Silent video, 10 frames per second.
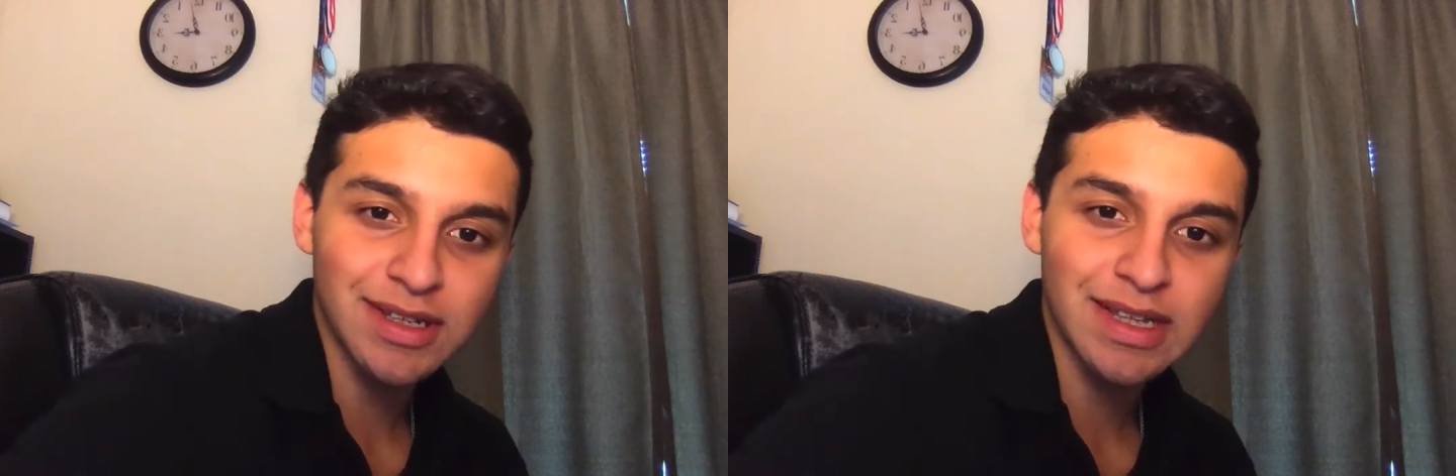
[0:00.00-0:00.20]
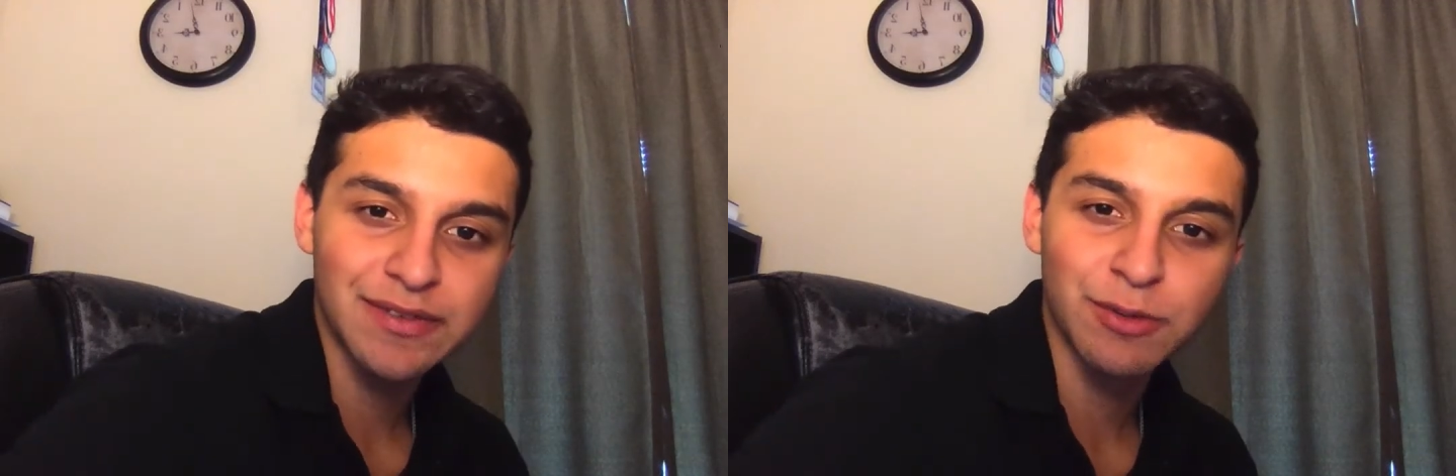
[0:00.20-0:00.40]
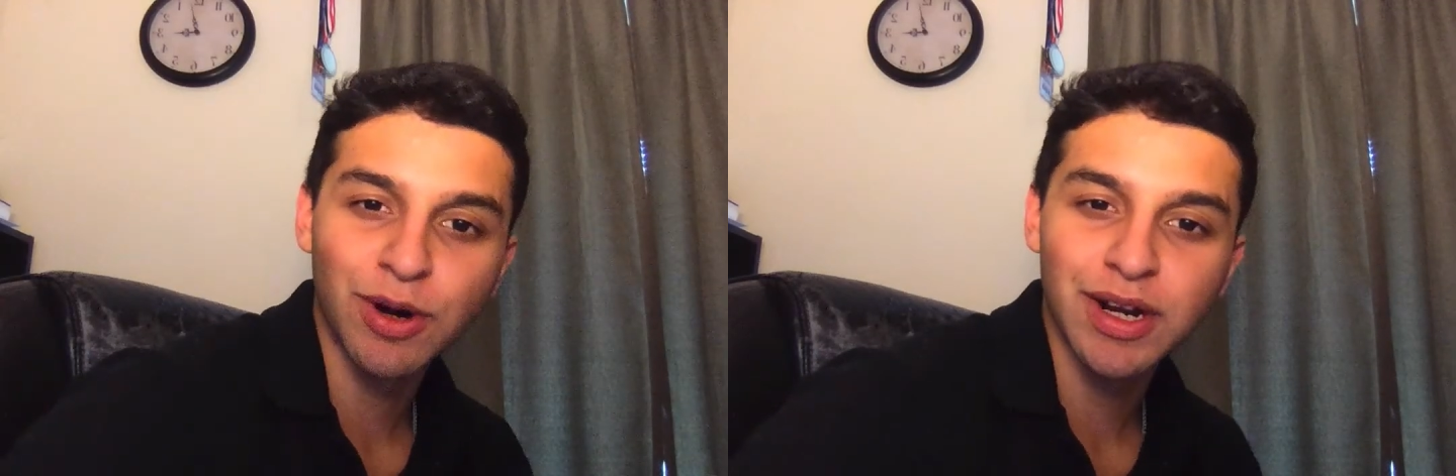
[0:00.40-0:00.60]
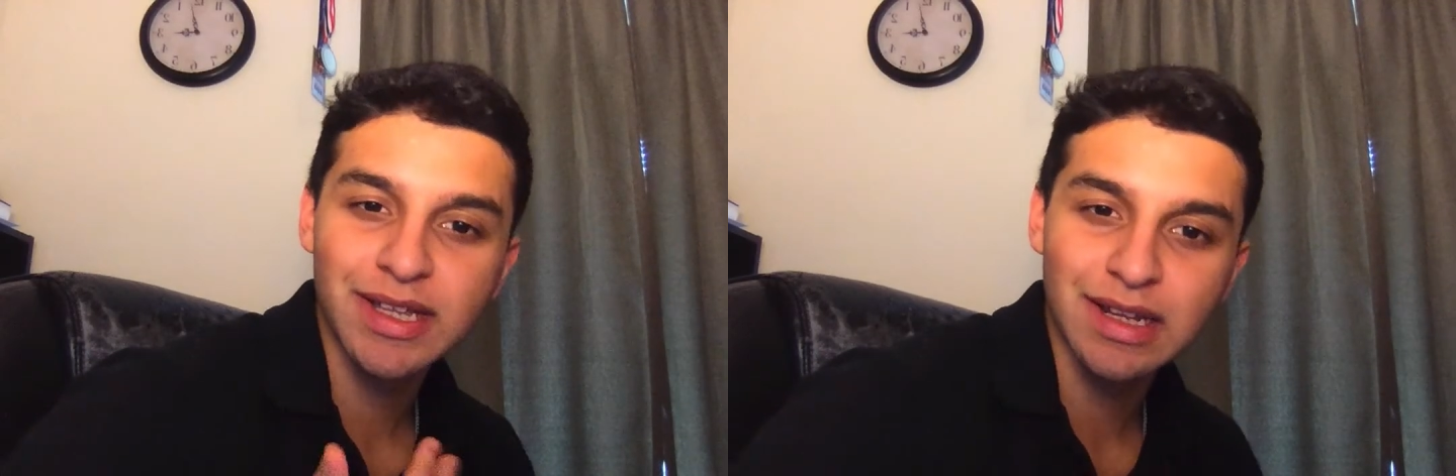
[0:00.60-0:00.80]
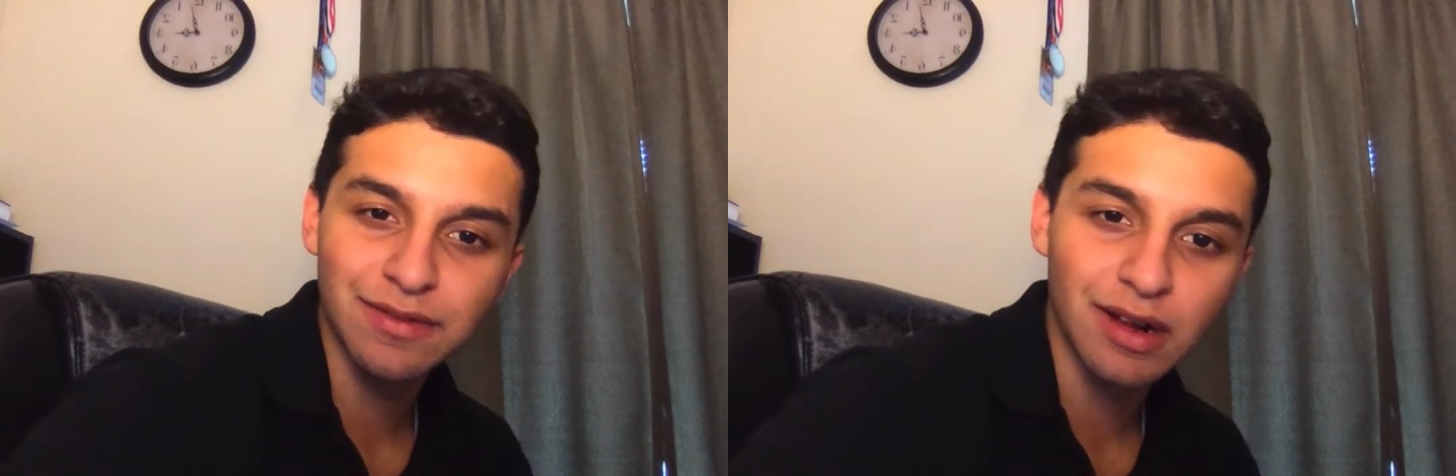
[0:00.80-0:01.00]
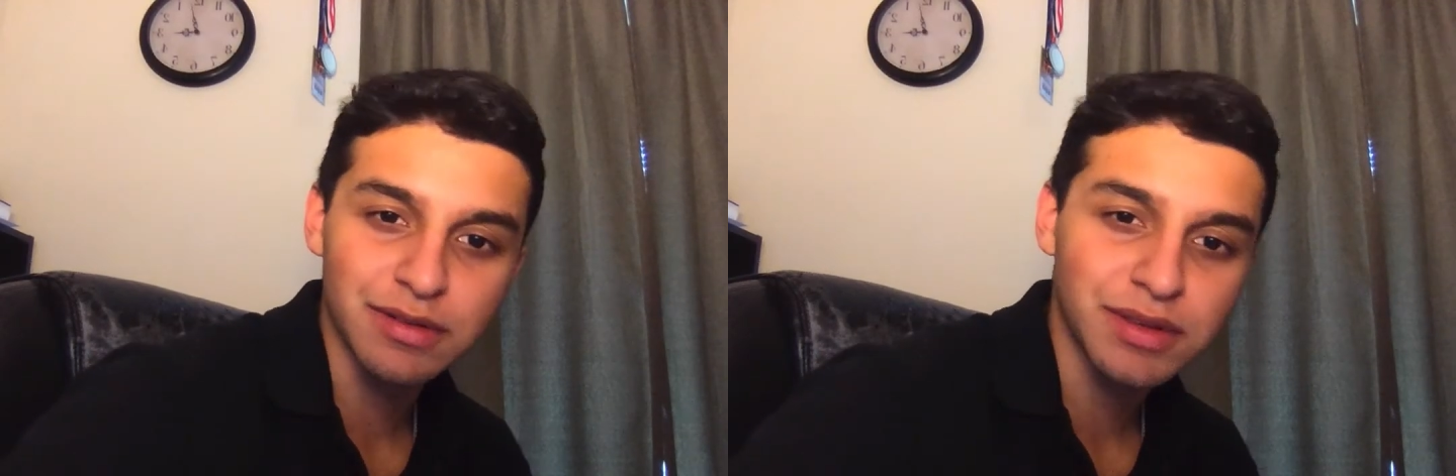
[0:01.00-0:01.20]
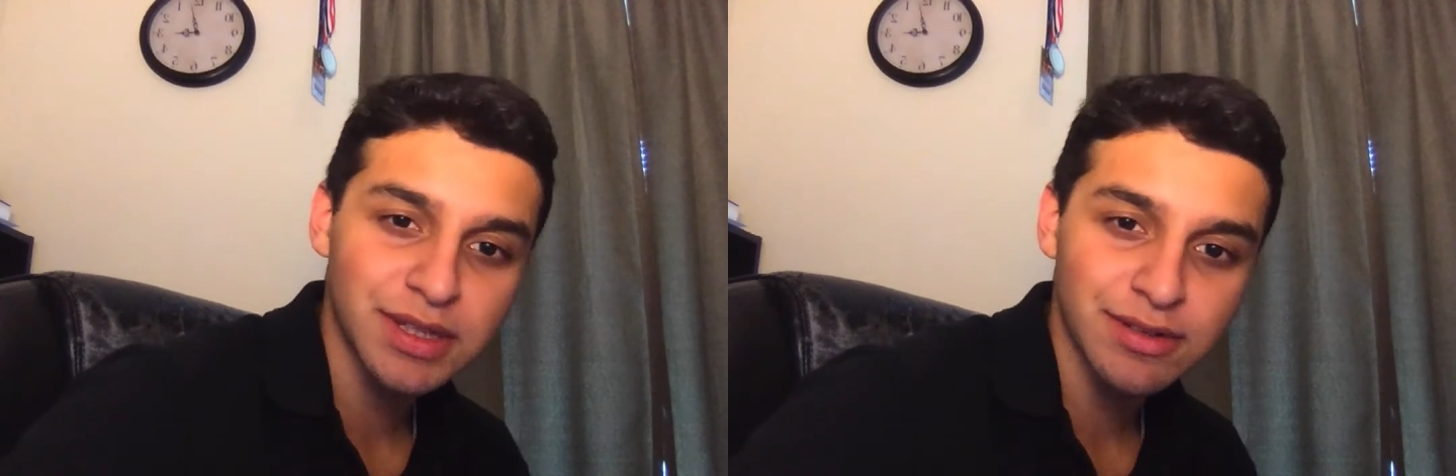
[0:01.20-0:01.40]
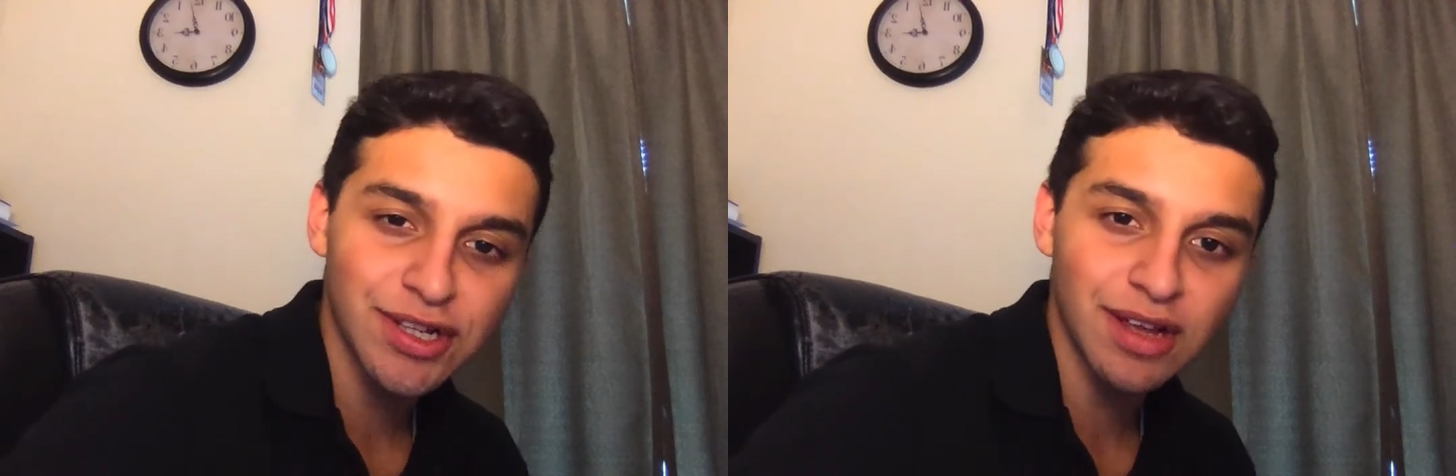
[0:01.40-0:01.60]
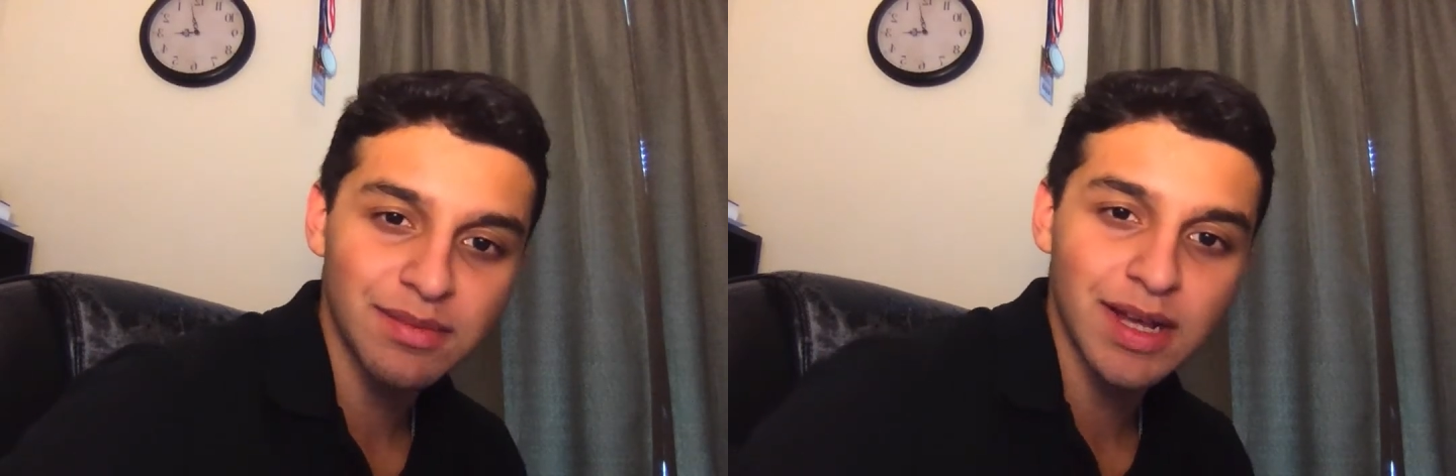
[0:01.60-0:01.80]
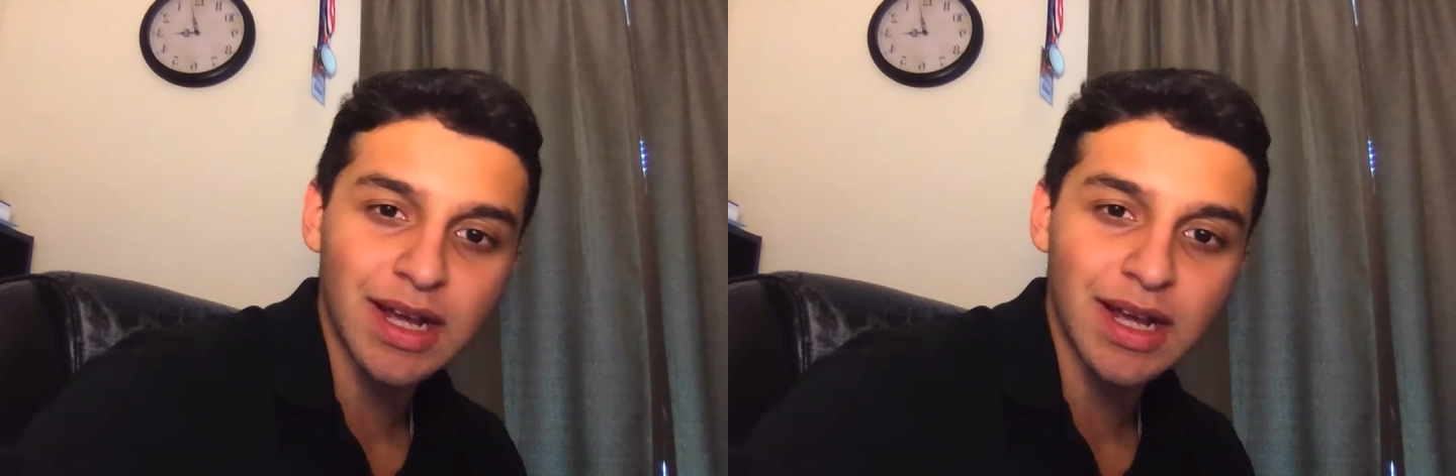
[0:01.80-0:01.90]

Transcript: If you want to get involved with QGEM,